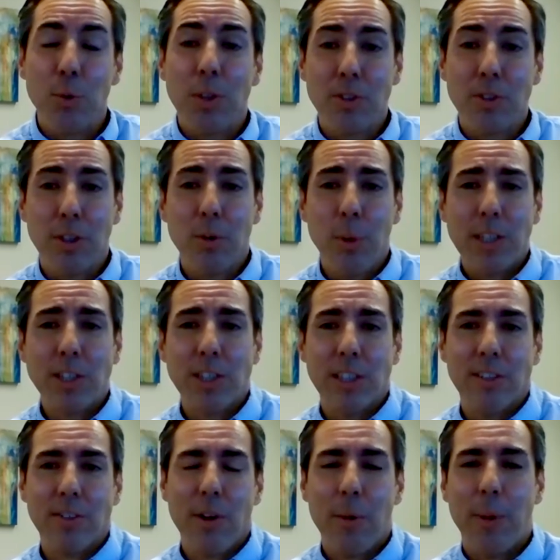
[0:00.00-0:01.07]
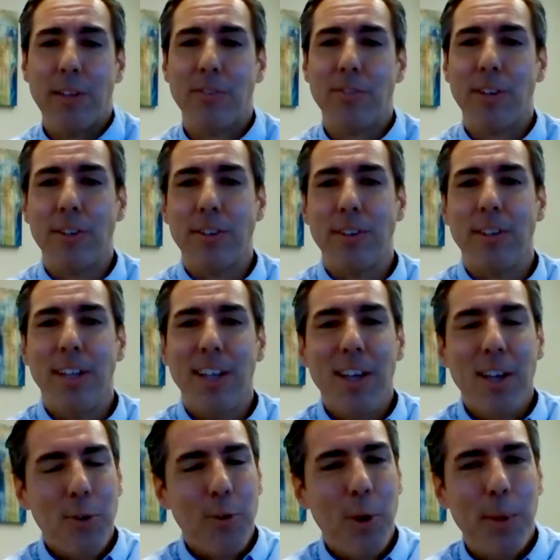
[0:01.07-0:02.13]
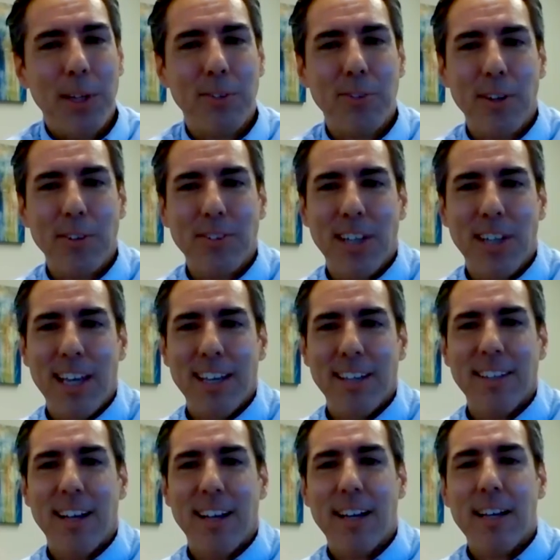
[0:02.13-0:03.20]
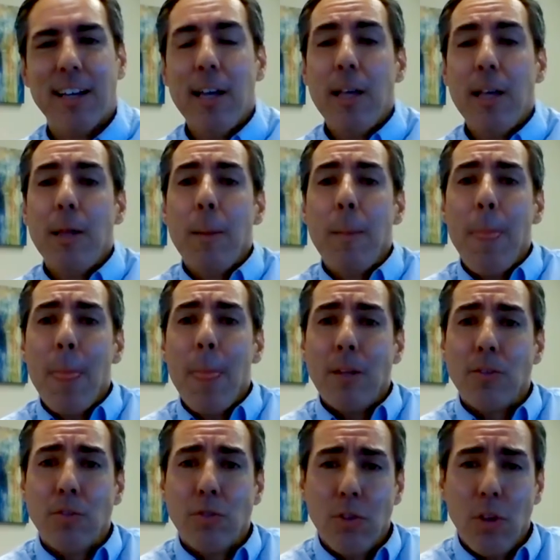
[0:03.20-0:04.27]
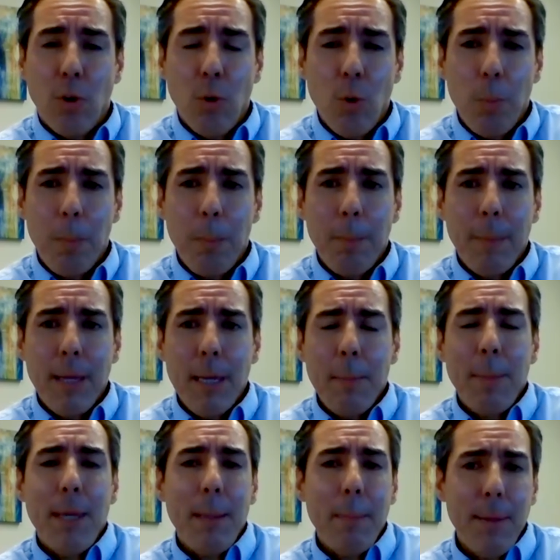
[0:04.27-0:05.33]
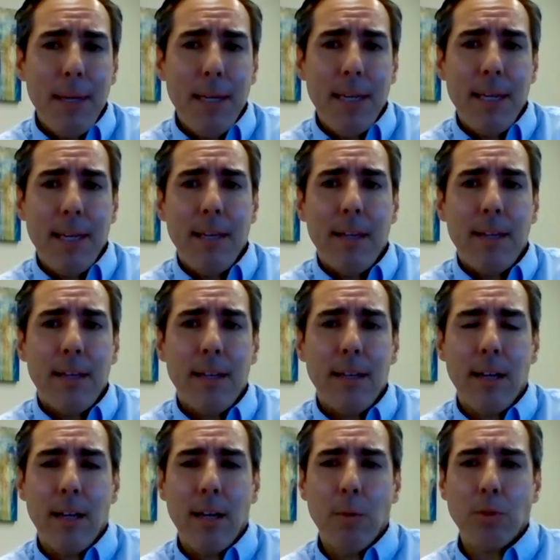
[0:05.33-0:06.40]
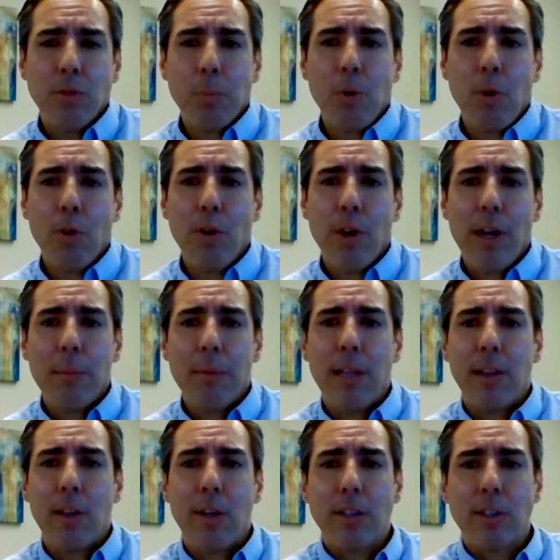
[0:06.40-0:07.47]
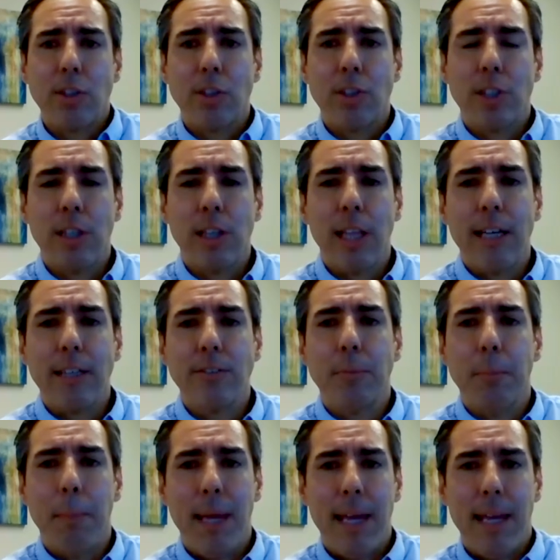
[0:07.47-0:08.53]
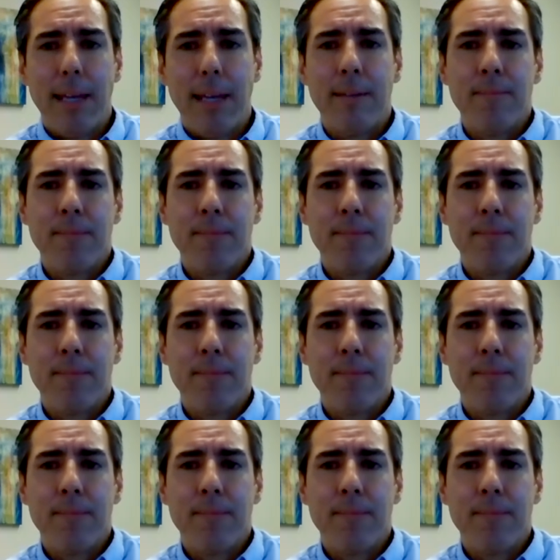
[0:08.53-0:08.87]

question. It's a great way to start. Great way to start today. So PPP was a program that launched last May,